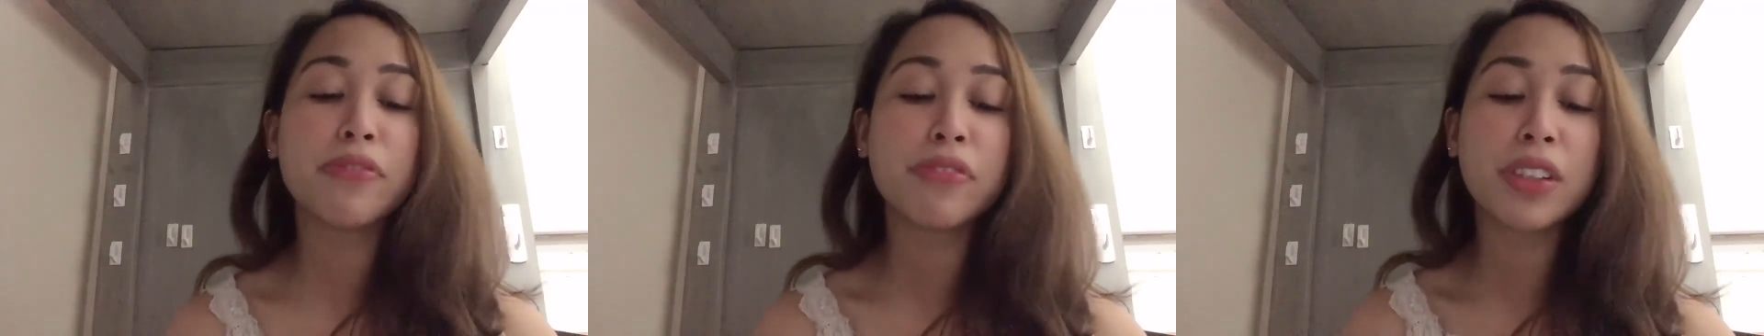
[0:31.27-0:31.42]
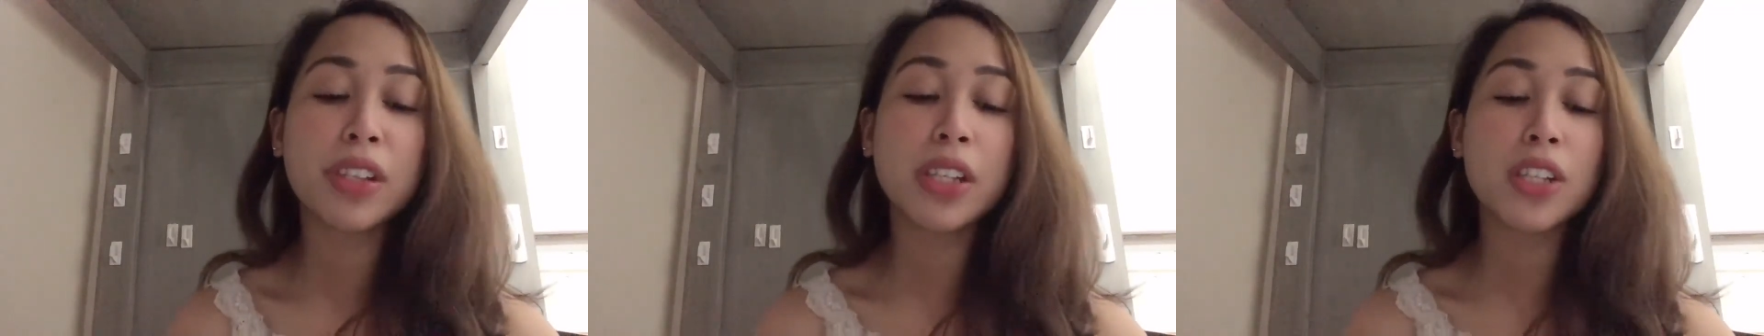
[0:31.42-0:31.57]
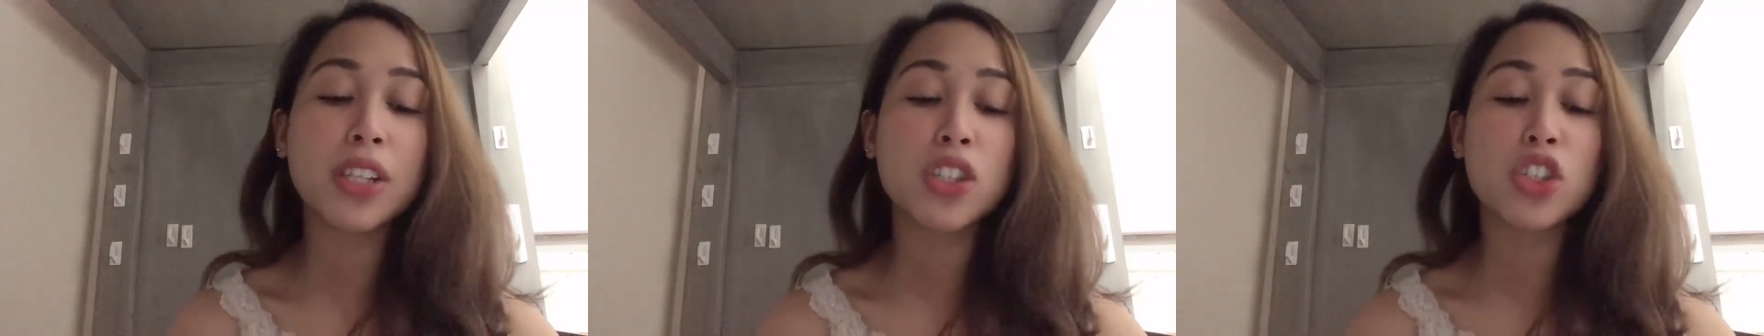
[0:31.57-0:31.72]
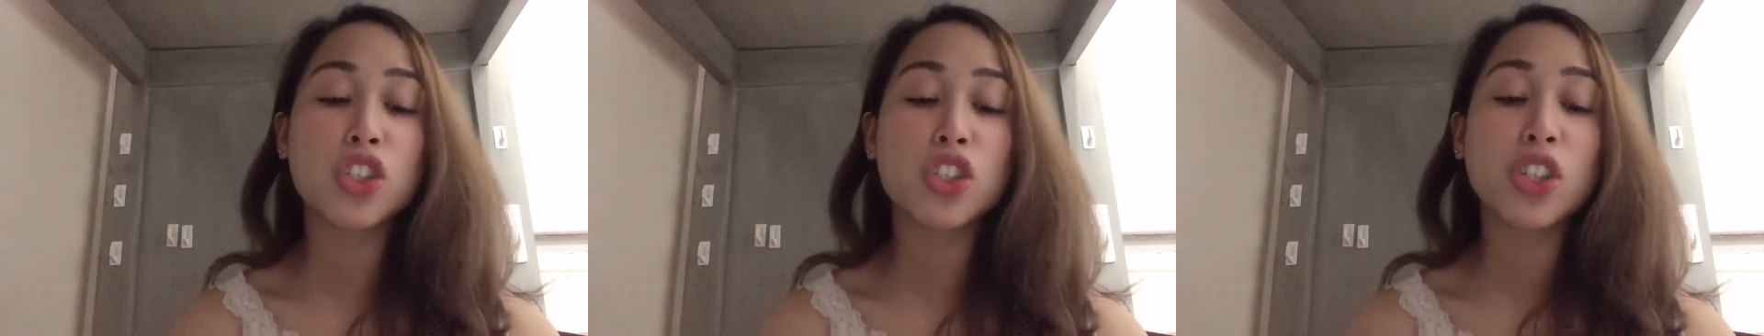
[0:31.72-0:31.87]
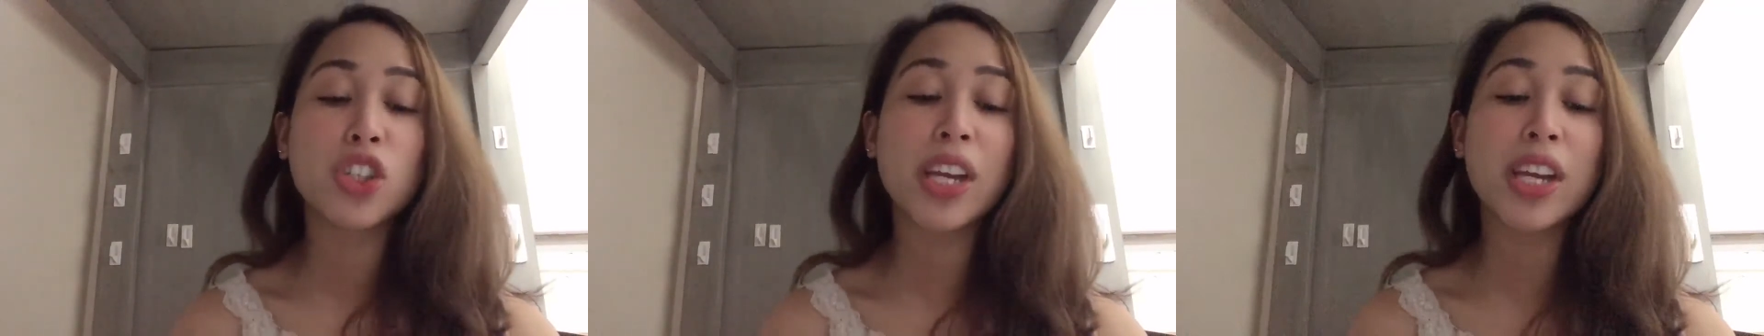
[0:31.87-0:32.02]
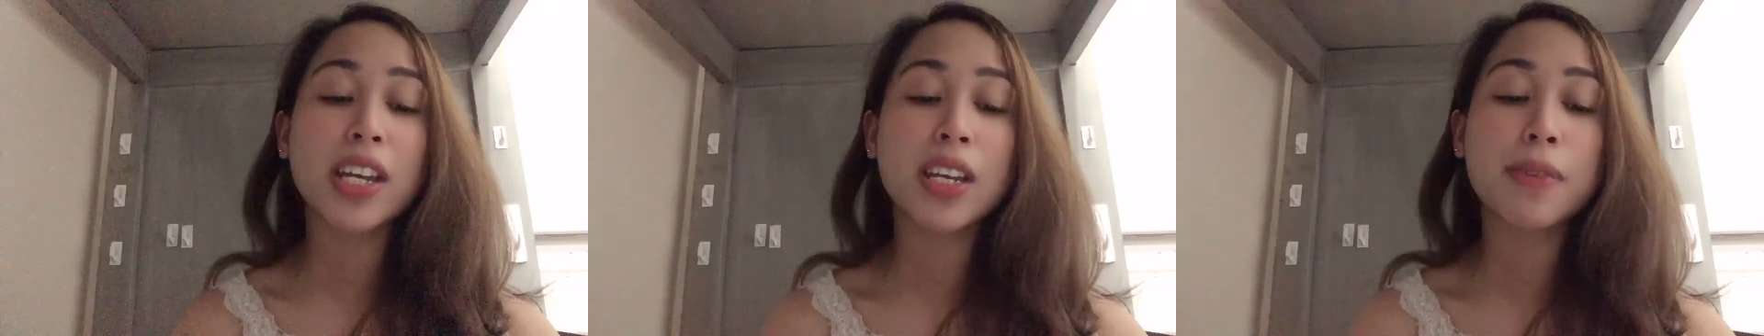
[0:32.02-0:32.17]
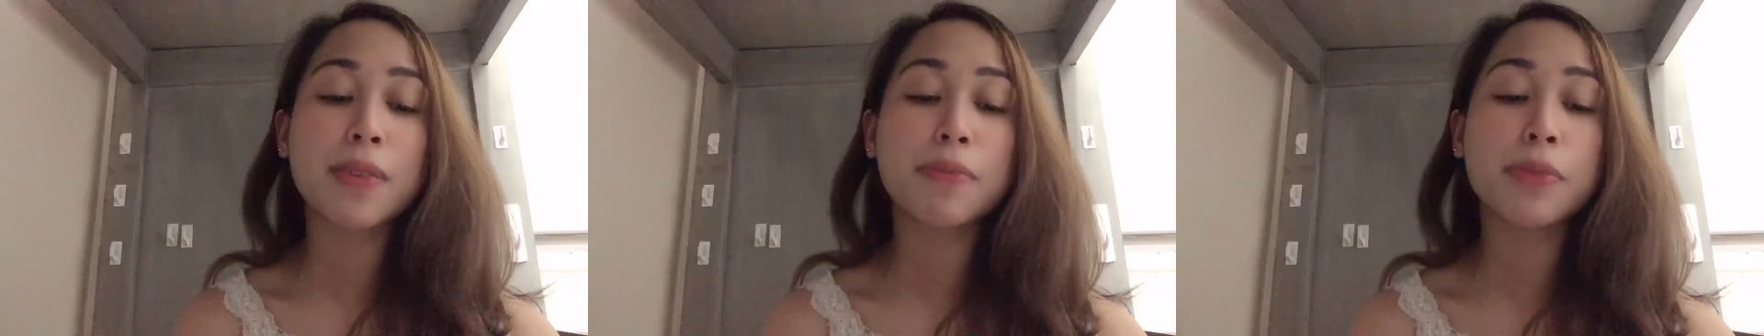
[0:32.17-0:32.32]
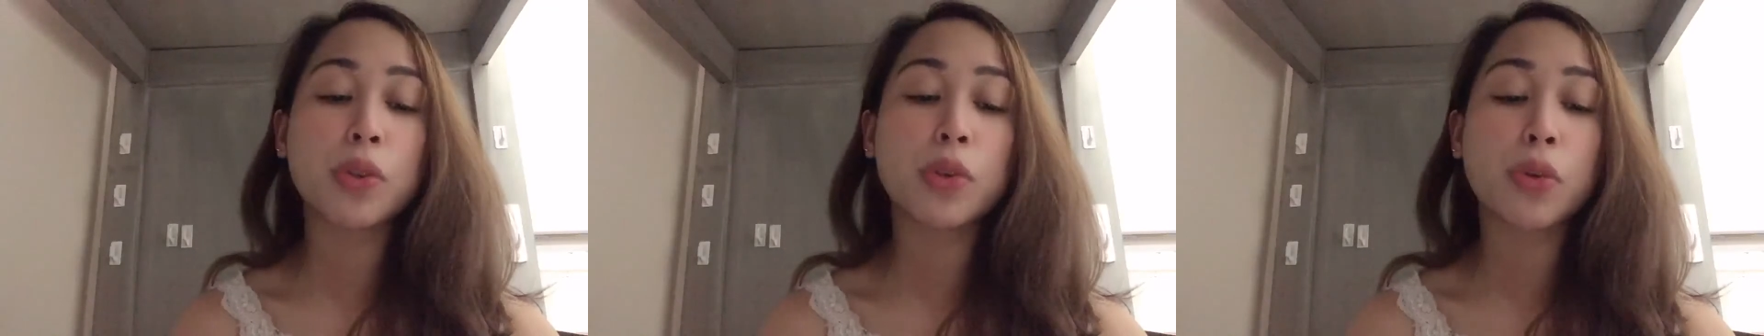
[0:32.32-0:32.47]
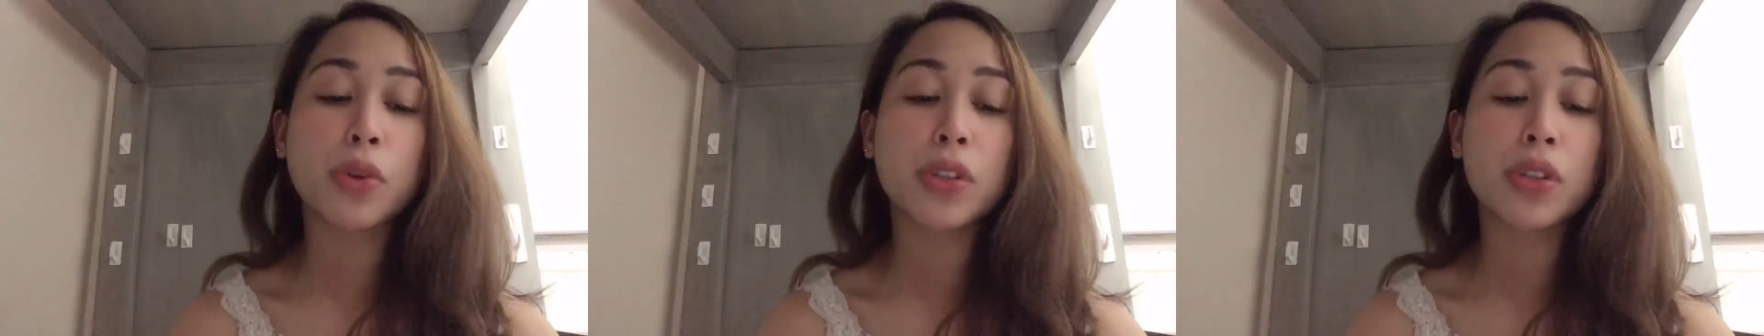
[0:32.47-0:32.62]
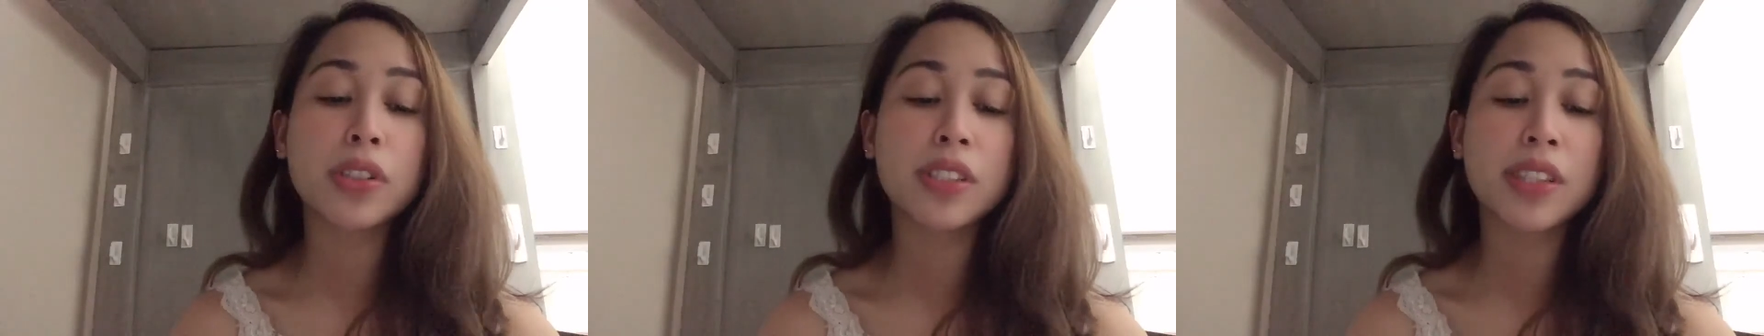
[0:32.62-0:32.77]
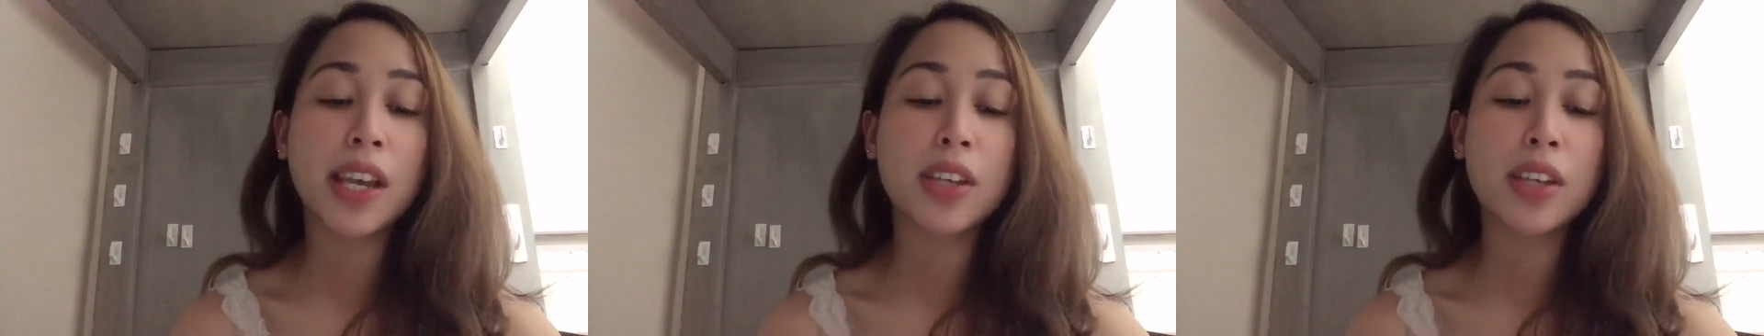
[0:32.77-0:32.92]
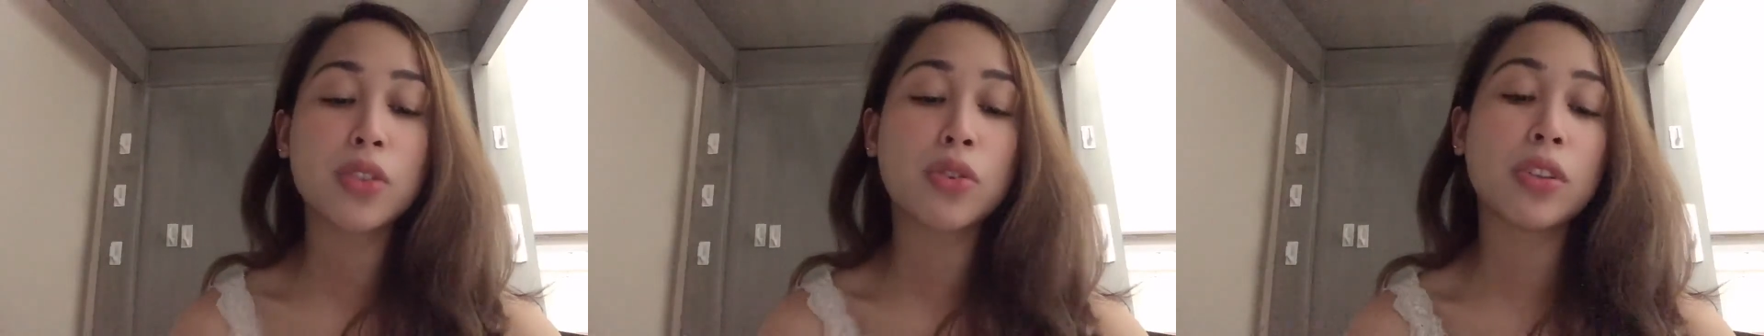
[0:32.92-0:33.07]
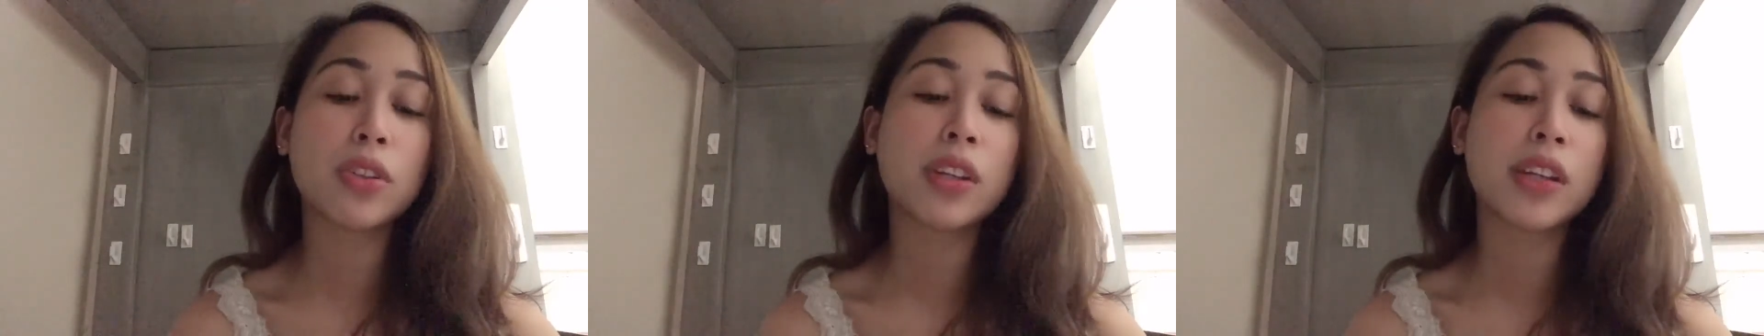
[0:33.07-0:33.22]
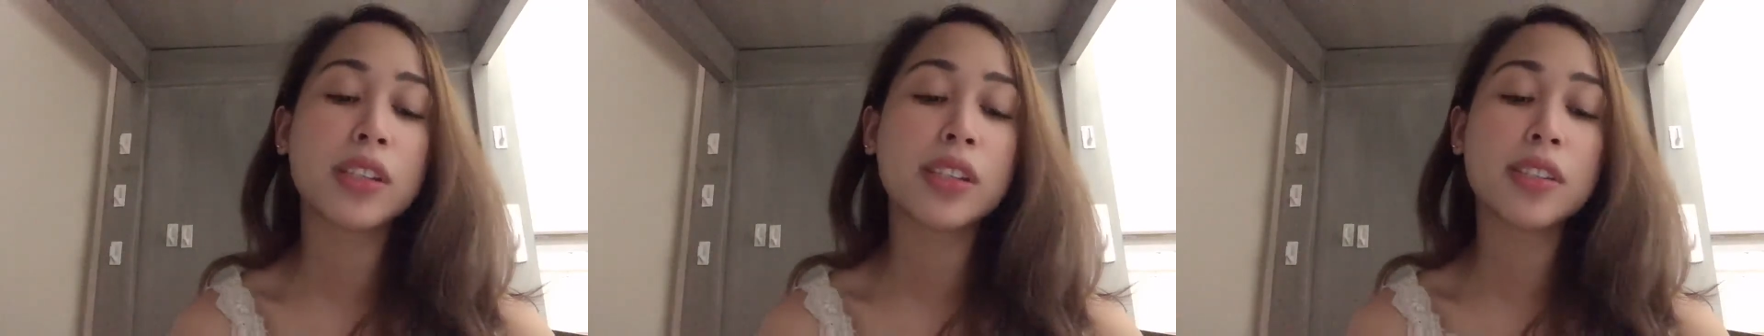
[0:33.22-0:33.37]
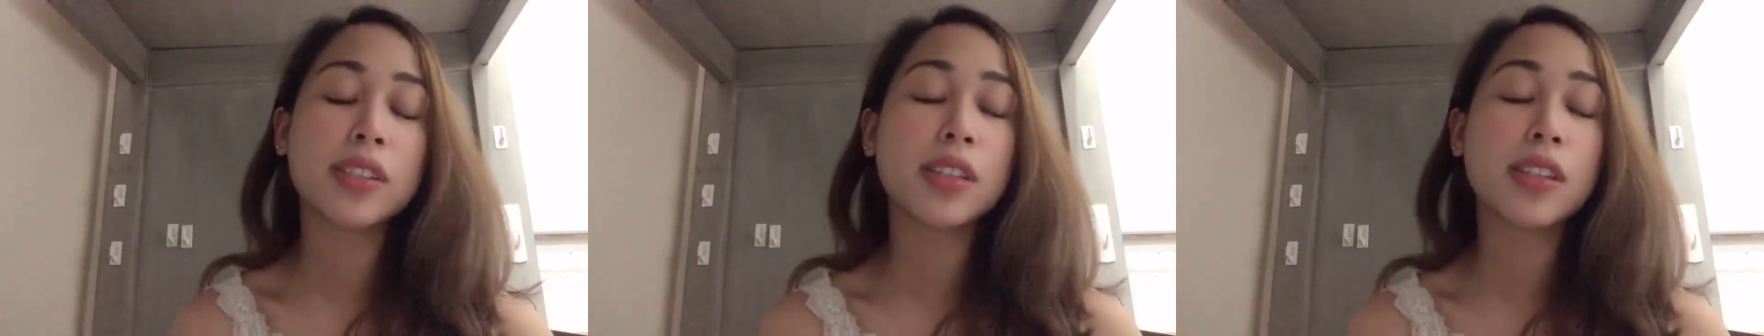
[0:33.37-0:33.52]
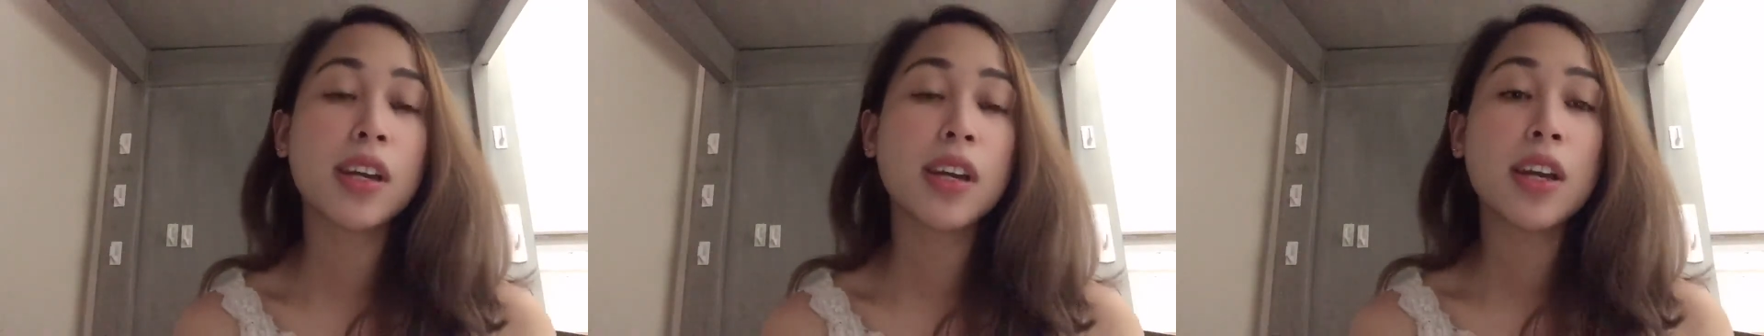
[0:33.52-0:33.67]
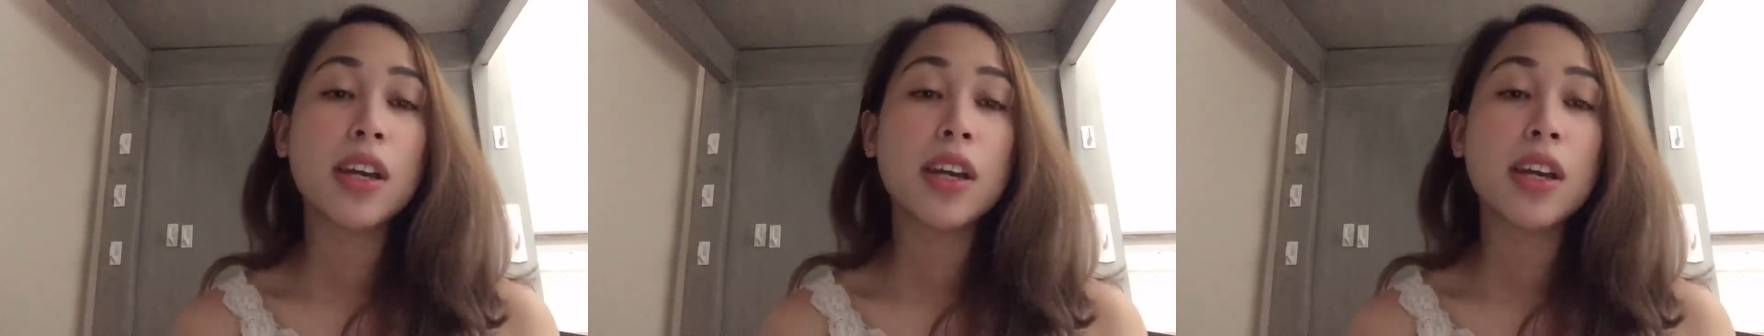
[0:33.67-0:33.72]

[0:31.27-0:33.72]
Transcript: feeling shamed or sexualized.